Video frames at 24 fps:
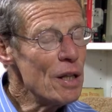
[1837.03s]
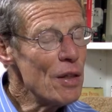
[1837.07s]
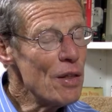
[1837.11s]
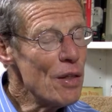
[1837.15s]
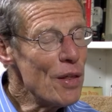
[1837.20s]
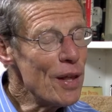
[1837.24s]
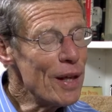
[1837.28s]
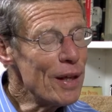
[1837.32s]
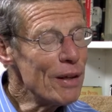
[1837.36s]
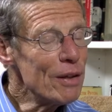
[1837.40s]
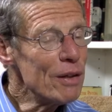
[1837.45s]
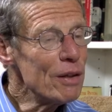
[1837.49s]

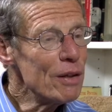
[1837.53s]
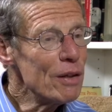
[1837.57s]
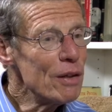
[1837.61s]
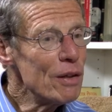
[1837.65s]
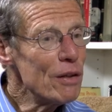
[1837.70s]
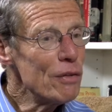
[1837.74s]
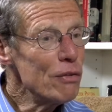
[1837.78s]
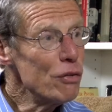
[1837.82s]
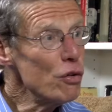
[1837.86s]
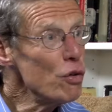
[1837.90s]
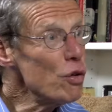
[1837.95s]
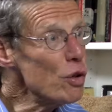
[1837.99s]
that
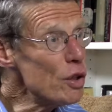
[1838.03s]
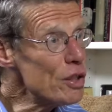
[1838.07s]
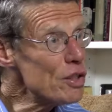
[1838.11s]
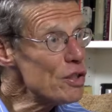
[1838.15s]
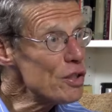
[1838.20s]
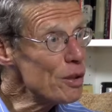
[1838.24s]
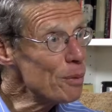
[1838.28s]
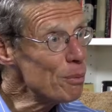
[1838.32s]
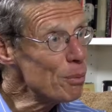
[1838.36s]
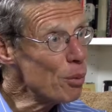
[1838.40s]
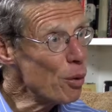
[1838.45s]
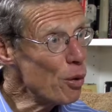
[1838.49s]
food
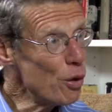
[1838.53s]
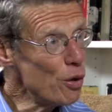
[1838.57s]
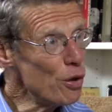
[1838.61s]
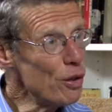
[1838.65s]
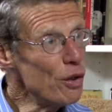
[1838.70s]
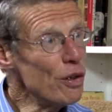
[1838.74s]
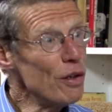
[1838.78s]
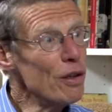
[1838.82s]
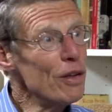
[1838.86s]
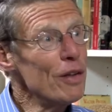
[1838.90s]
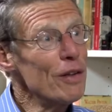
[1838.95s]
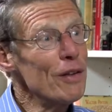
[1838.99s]
is
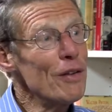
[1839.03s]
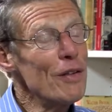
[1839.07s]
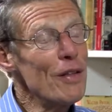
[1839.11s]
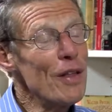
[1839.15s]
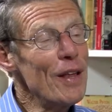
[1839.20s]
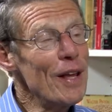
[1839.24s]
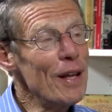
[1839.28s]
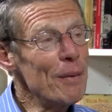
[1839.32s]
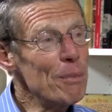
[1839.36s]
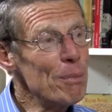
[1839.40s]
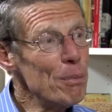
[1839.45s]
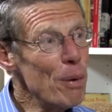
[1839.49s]
important
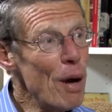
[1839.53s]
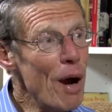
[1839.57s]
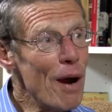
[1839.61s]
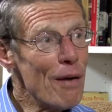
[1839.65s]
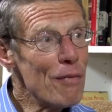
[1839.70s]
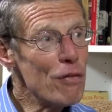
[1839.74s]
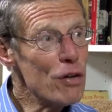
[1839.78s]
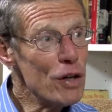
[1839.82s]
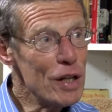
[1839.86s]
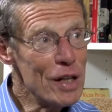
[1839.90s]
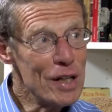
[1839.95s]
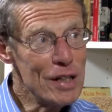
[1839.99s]
that
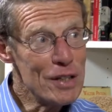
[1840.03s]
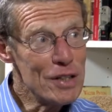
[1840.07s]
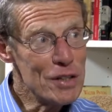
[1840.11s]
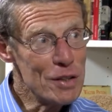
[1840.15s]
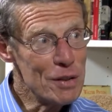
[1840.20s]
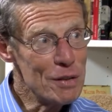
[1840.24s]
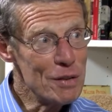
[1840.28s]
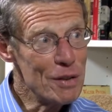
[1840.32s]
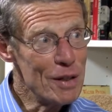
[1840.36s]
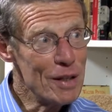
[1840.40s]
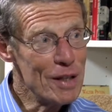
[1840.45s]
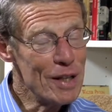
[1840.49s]
poverty
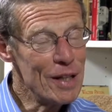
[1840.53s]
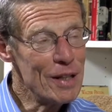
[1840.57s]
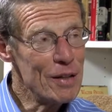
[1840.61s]
is,